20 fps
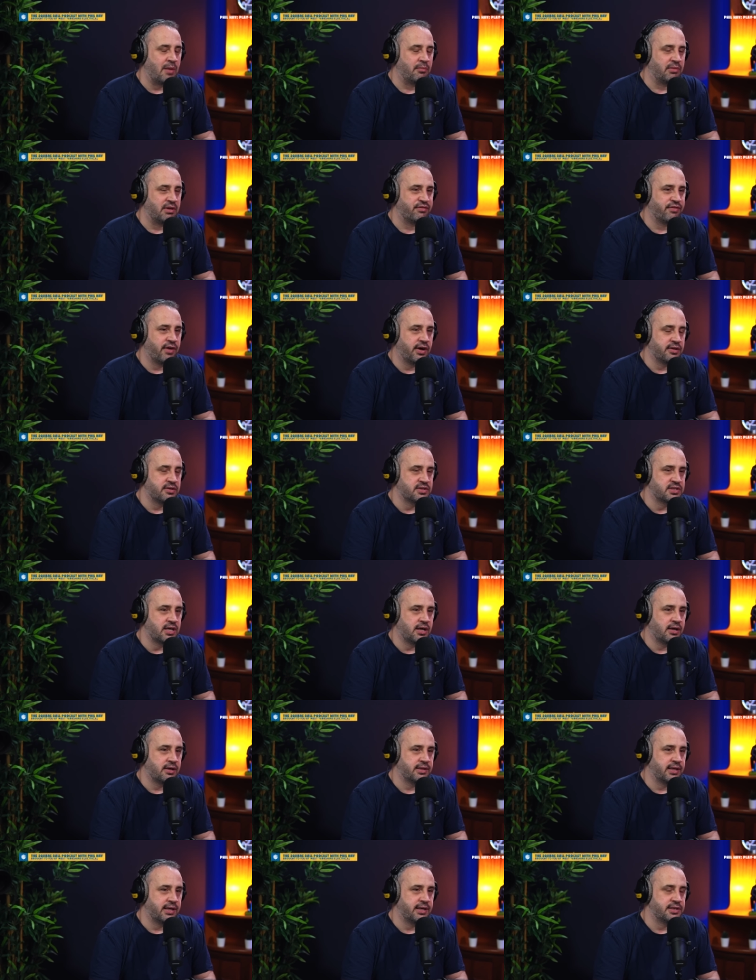Wembley finals,
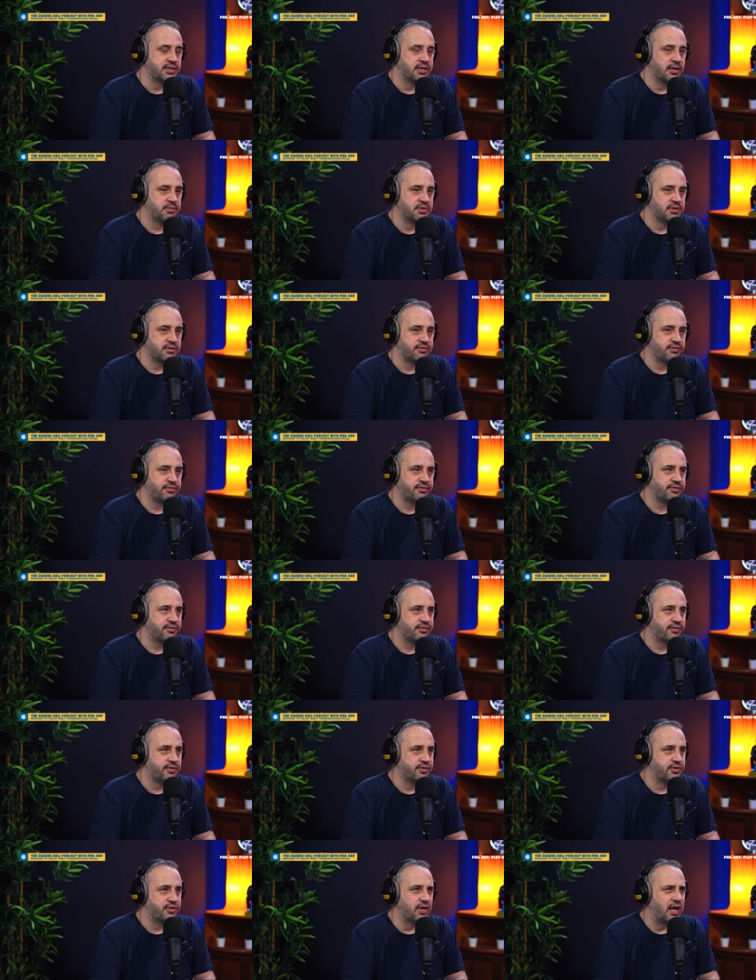can't they? In terms of
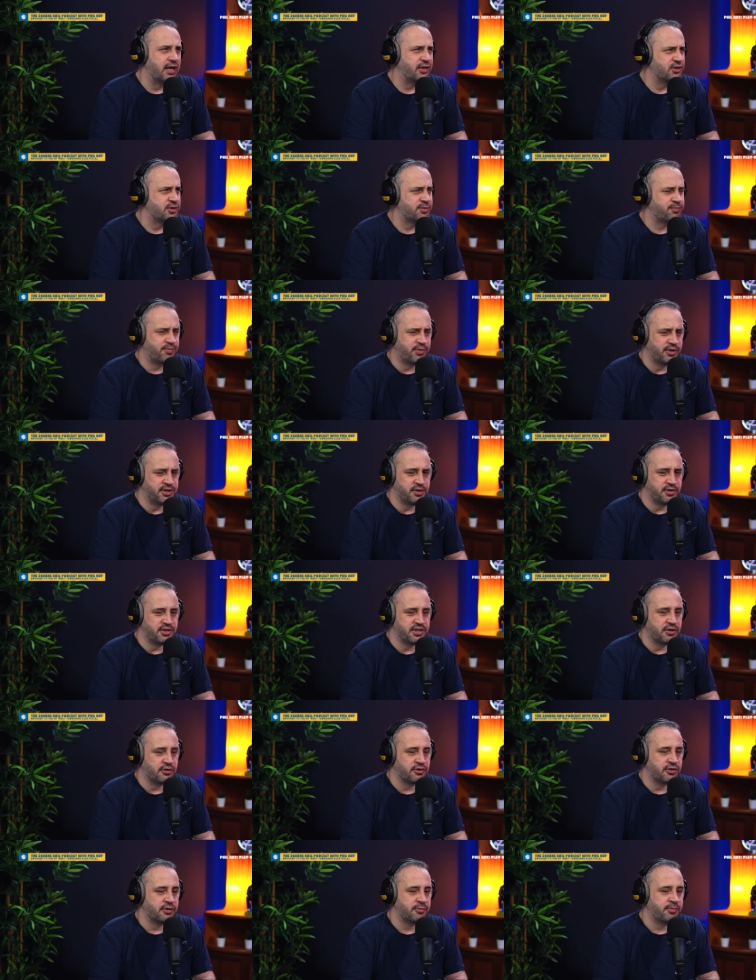just
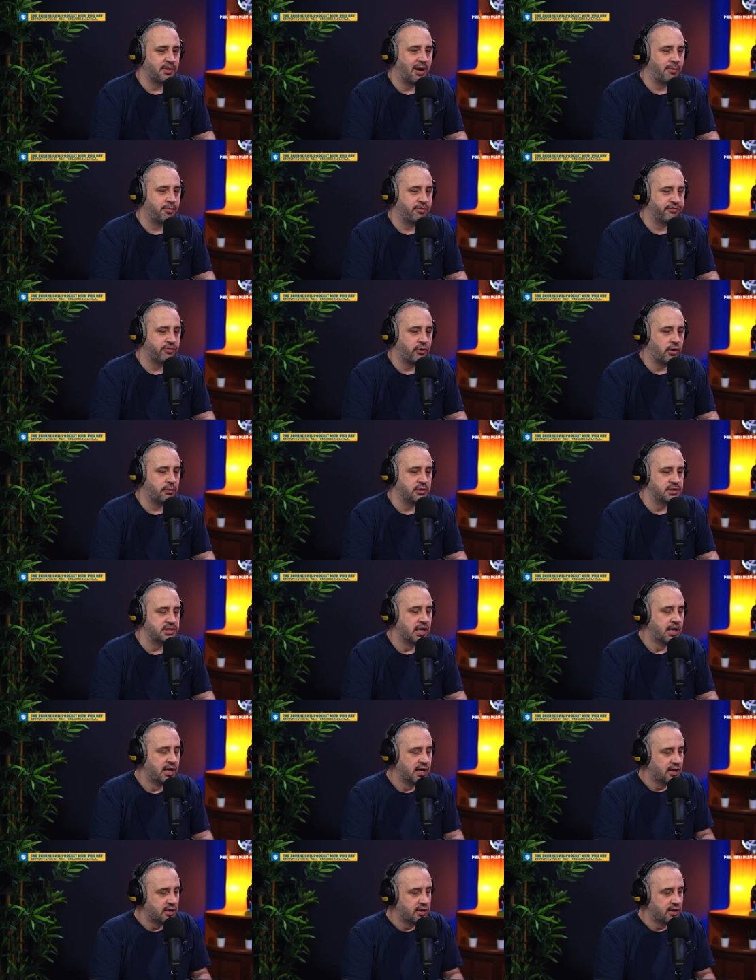producing an underpar performance.